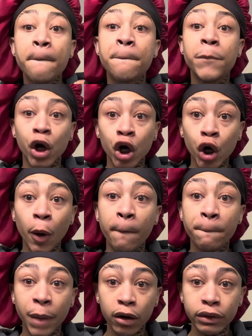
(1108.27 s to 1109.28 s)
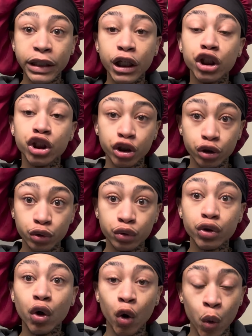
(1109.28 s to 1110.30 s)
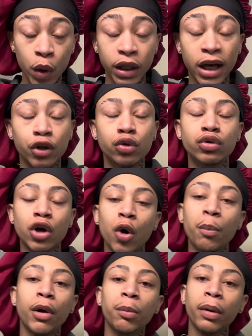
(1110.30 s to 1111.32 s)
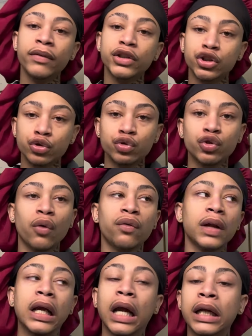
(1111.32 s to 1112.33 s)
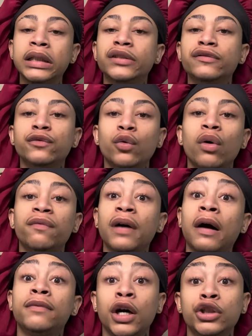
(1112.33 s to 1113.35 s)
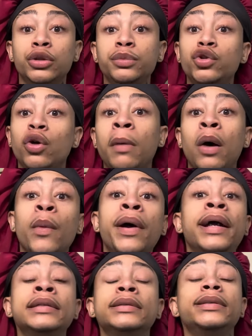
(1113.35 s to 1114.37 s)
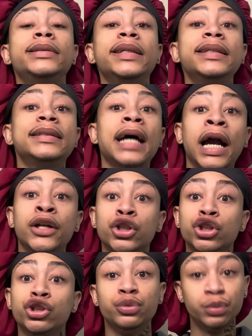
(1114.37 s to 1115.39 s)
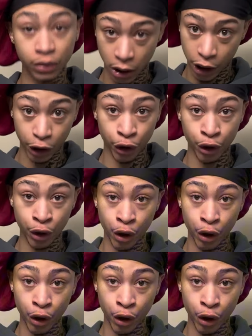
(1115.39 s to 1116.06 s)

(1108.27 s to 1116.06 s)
Burberry shoes on. Now you know Burberry shoes go for like at least four or five hundred. We're talking about designer shoes here.